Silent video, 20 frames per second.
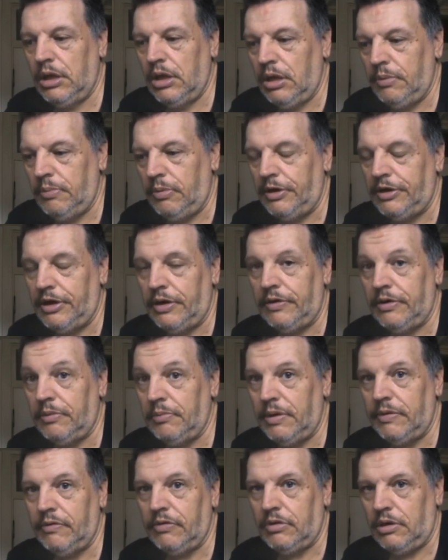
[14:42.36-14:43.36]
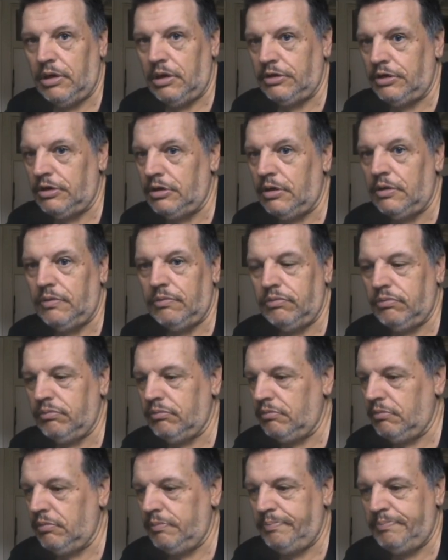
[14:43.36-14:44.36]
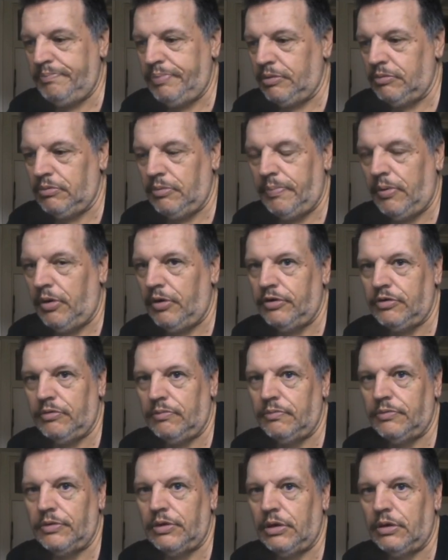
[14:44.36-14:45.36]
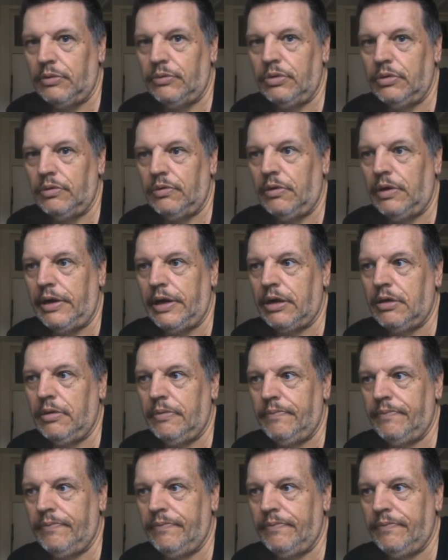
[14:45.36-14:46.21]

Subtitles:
But I know in America, you know, people are buying them, you know, like